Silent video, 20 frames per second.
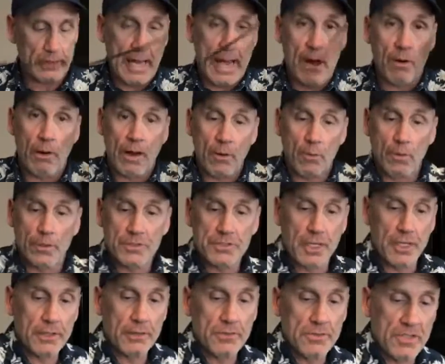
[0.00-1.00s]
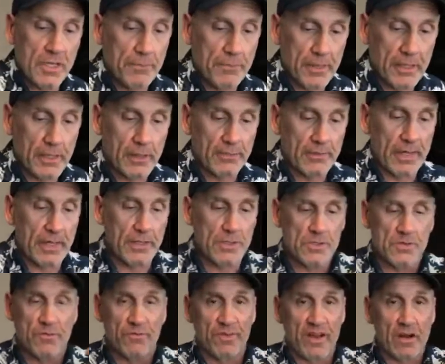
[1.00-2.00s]
Now, I will tell you something that
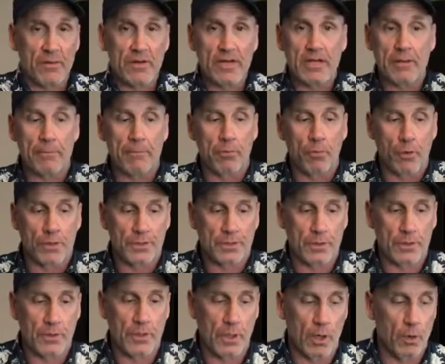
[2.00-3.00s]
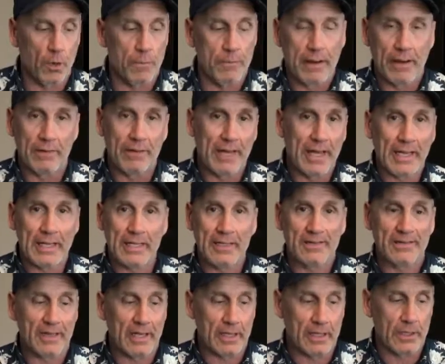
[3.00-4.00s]
is very important to know about
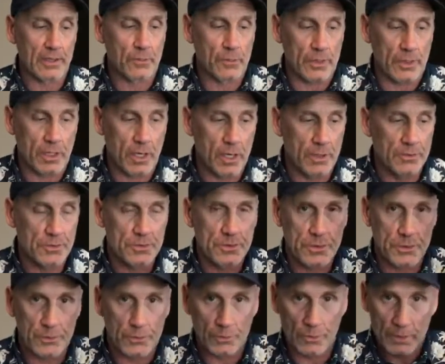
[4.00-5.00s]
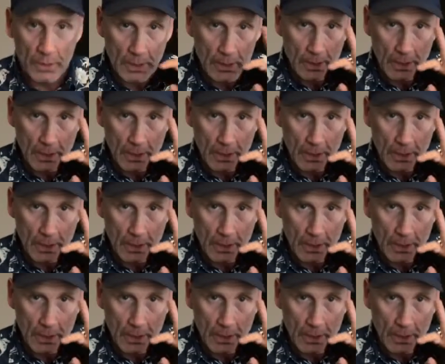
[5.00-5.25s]
anything in regards to